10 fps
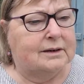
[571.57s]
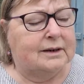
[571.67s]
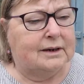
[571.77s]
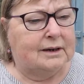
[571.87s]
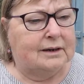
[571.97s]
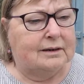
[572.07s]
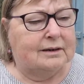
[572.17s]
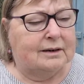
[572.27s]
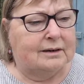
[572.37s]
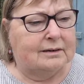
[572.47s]
He
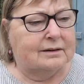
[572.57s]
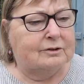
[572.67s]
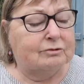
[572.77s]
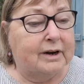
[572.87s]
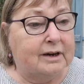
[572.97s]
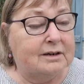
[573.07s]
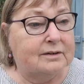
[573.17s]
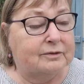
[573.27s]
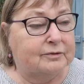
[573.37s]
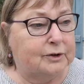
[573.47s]
did a
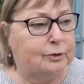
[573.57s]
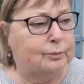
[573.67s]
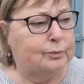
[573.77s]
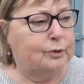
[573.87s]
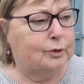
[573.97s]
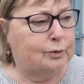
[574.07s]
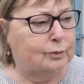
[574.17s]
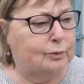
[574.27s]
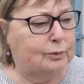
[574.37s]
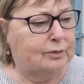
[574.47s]
great film
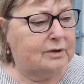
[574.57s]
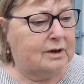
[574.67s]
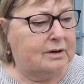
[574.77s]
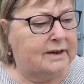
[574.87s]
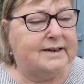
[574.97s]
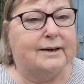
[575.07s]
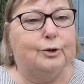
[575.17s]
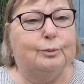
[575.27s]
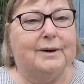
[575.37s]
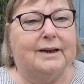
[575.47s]
called I,
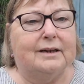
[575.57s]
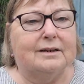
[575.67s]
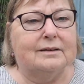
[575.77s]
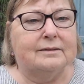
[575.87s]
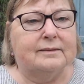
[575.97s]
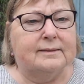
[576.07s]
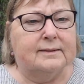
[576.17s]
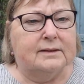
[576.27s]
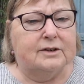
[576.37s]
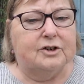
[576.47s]
Daniel Blake,
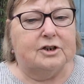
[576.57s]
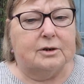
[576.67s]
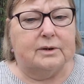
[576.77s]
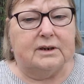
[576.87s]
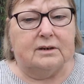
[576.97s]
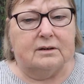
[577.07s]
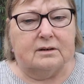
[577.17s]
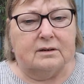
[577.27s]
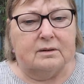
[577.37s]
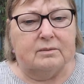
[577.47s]

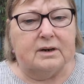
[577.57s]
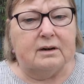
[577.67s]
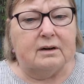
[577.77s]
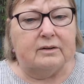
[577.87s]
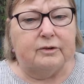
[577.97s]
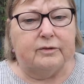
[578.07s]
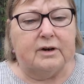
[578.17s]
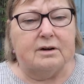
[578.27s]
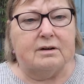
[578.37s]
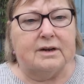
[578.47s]
showing the life of a
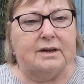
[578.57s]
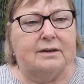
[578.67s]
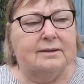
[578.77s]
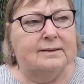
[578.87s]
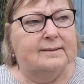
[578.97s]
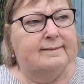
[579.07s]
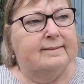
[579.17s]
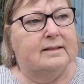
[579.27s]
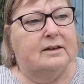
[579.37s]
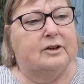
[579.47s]
guy
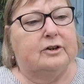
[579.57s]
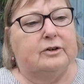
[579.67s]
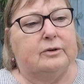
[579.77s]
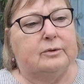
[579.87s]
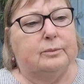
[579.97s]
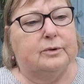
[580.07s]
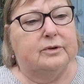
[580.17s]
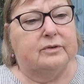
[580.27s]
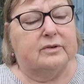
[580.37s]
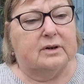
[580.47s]
who
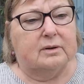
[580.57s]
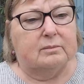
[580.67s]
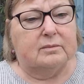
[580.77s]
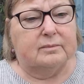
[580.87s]
was, I